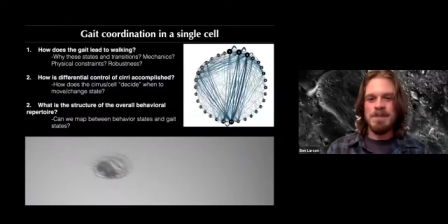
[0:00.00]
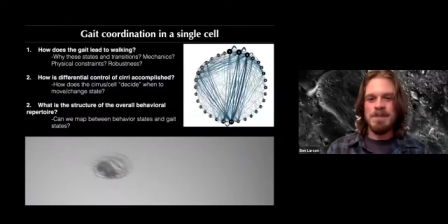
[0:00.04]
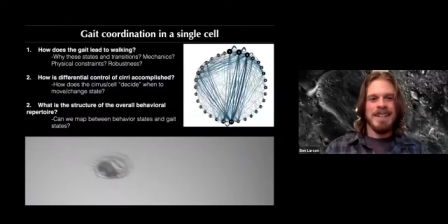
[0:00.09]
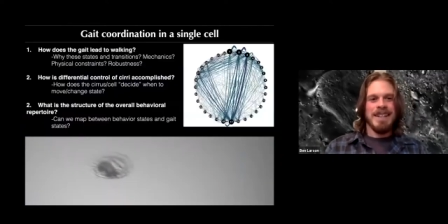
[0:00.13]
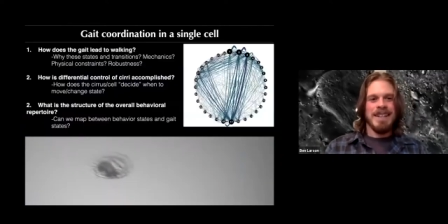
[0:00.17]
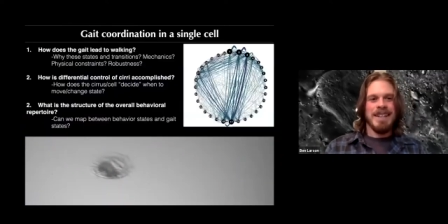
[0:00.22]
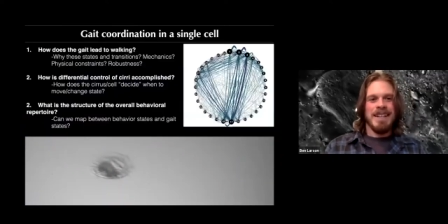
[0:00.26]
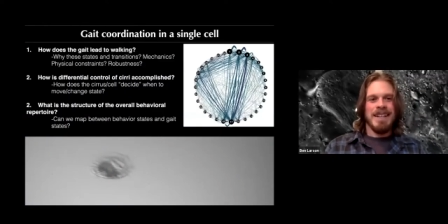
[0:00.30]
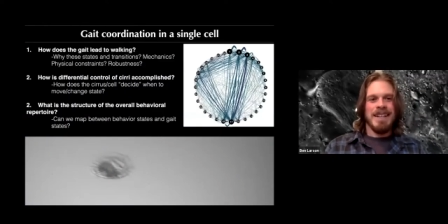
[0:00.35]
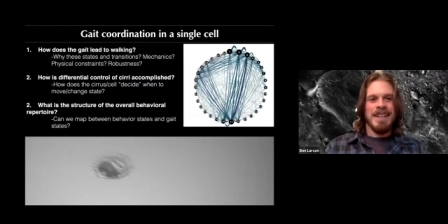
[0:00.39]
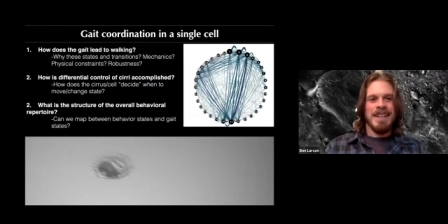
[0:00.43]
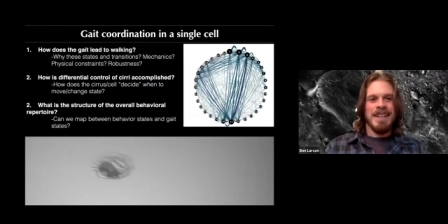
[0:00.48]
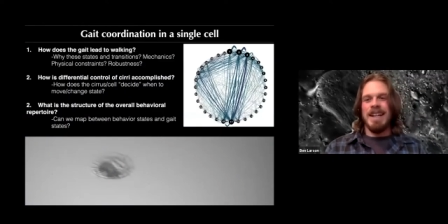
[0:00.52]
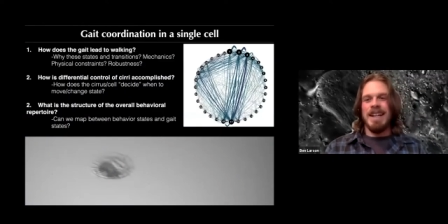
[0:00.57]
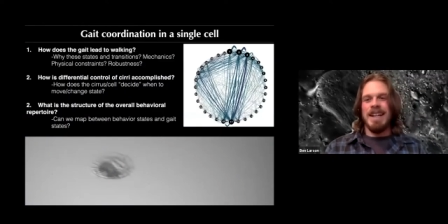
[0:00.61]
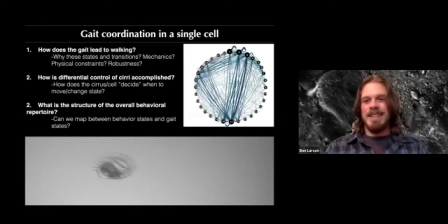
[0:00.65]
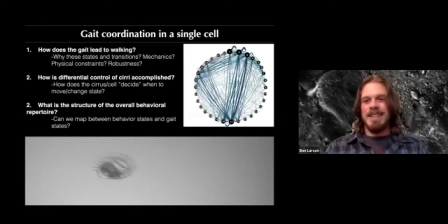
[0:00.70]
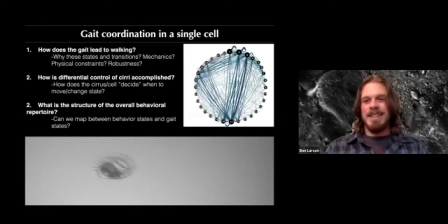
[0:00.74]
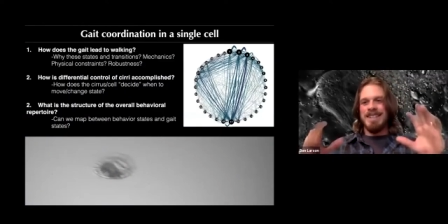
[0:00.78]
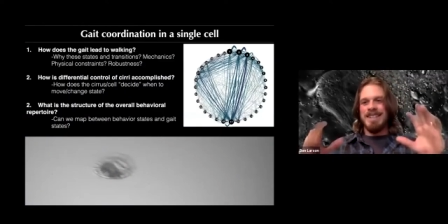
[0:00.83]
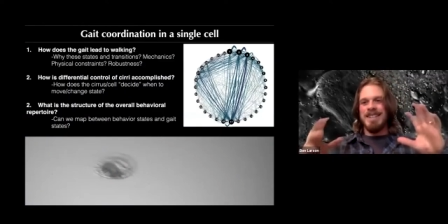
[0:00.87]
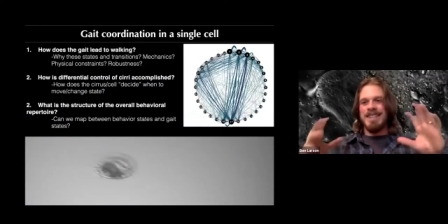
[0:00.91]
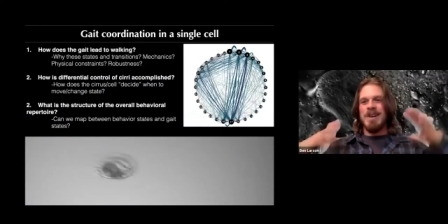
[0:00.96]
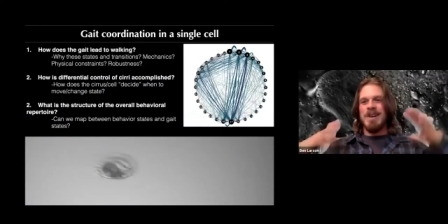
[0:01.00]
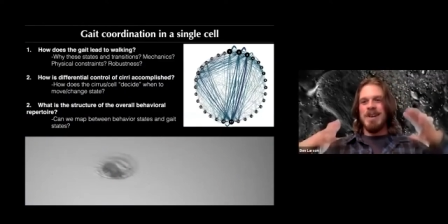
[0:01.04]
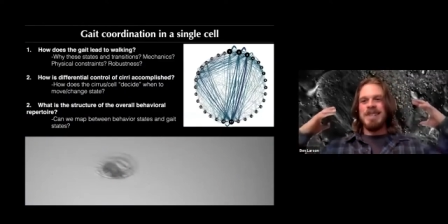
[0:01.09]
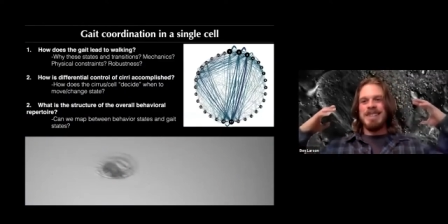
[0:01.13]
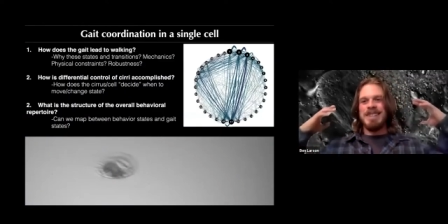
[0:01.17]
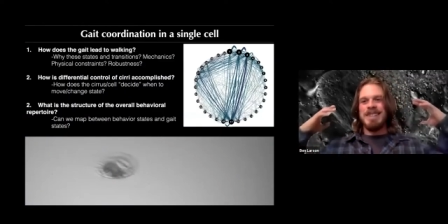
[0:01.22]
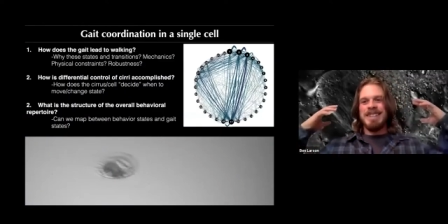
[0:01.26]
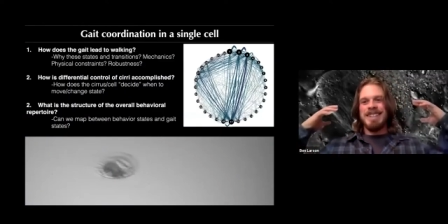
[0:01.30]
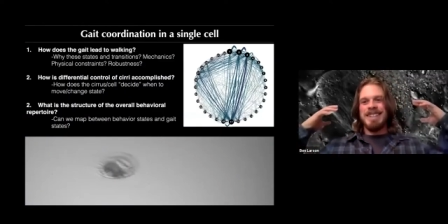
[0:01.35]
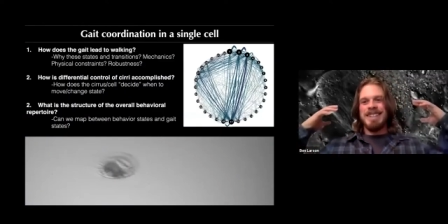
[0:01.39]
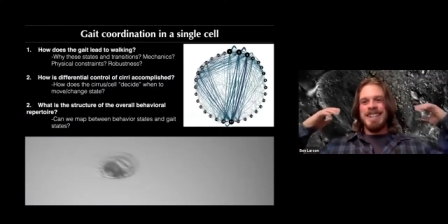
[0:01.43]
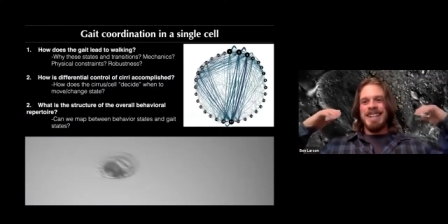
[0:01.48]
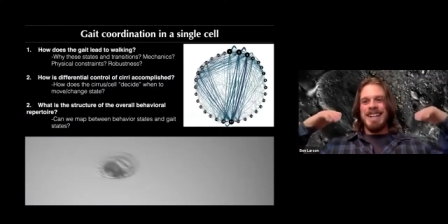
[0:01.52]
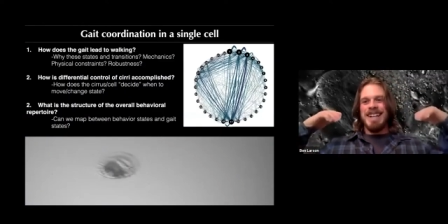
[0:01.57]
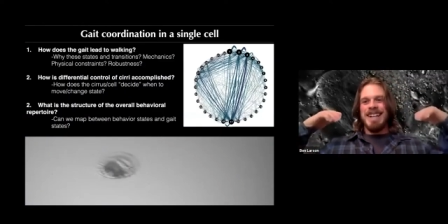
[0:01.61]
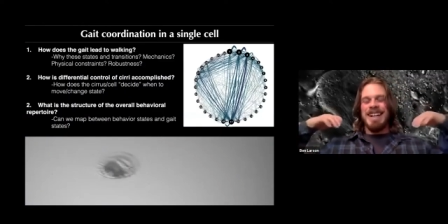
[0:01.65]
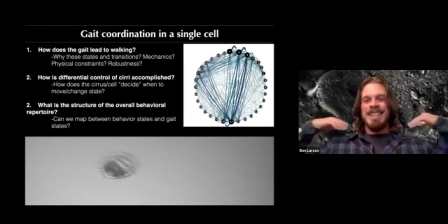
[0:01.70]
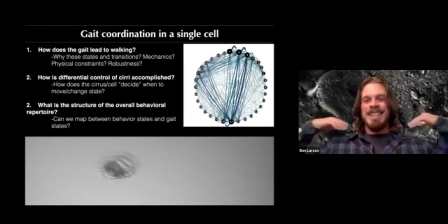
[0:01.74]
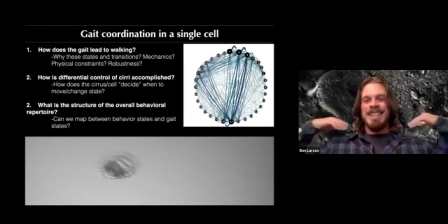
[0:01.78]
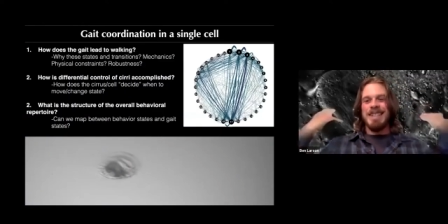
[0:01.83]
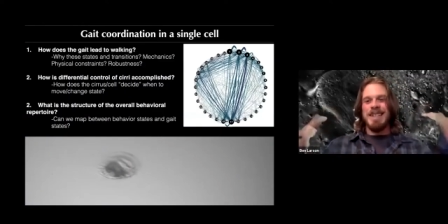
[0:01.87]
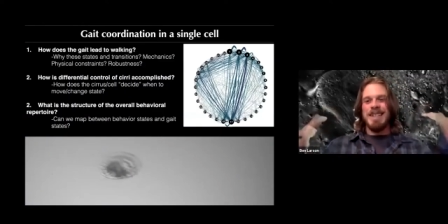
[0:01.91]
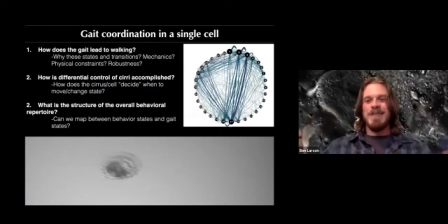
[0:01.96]
All right. So
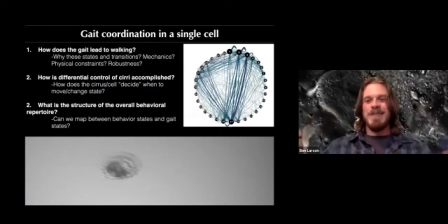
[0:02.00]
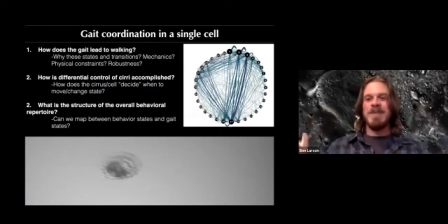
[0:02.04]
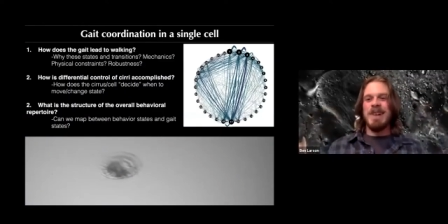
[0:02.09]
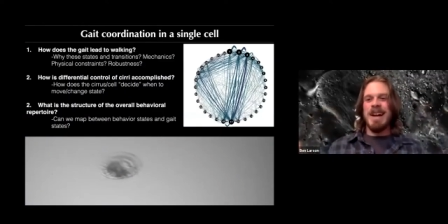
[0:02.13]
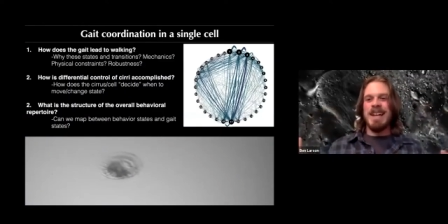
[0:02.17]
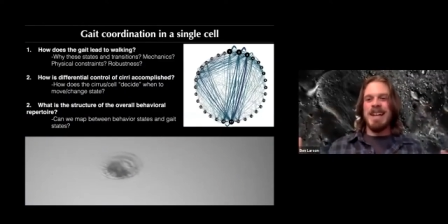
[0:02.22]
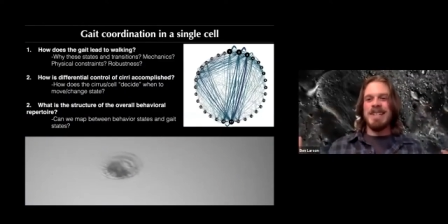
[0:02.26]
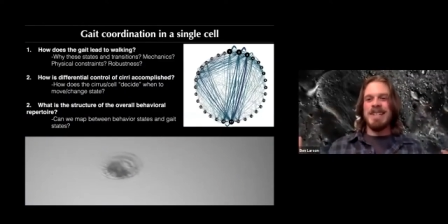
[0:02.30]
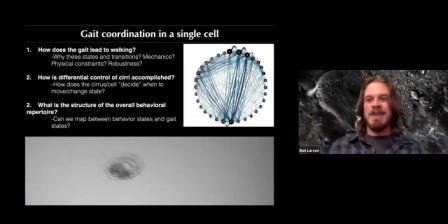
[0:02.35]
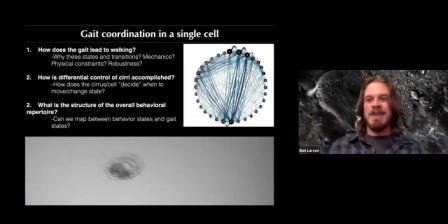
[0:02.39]
uh, to summarize,